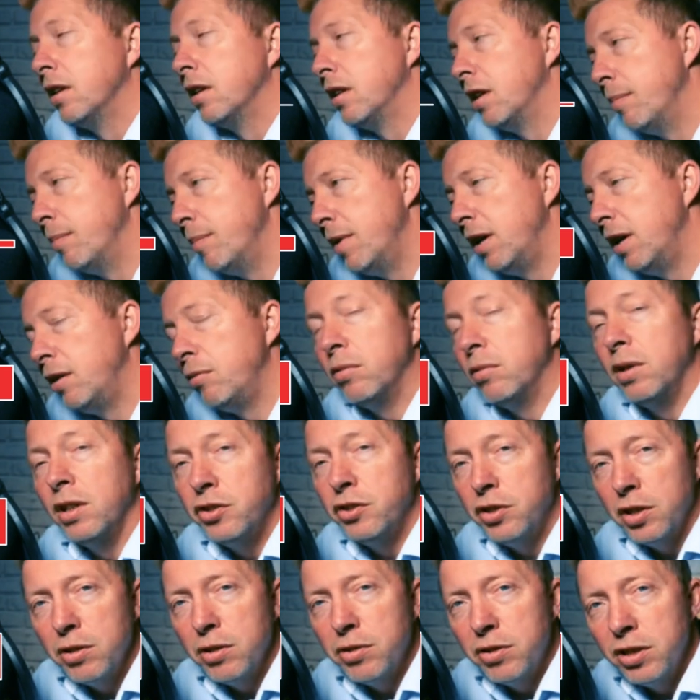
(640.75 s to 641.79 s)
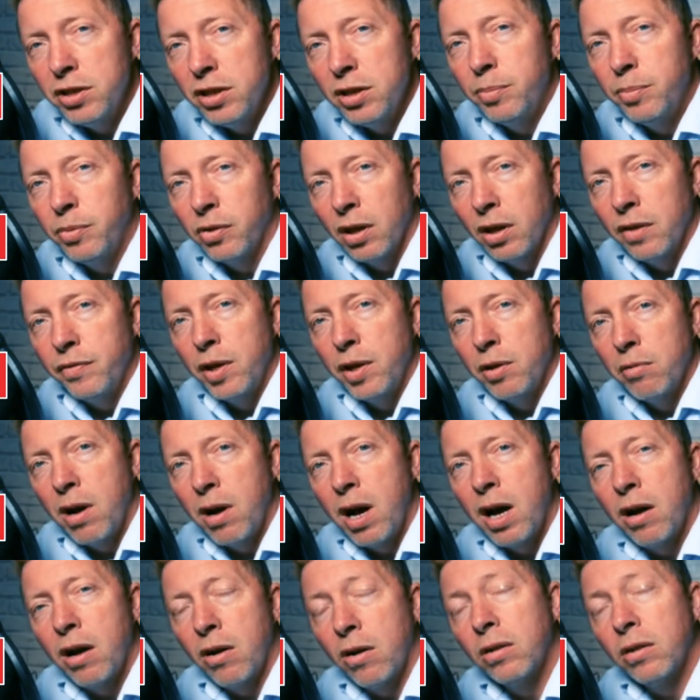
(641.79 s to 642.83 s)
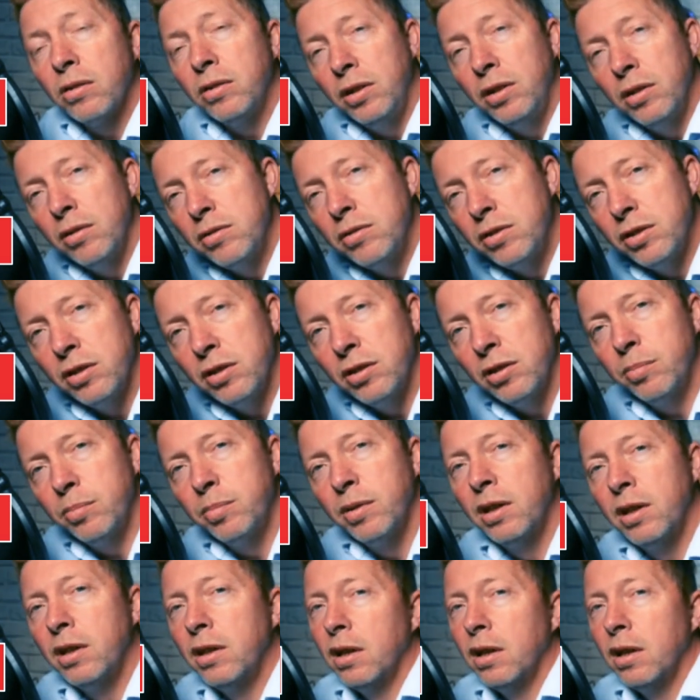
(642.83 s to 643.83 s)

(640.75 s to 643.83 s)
The main one is YouTube, so if you are on YouTube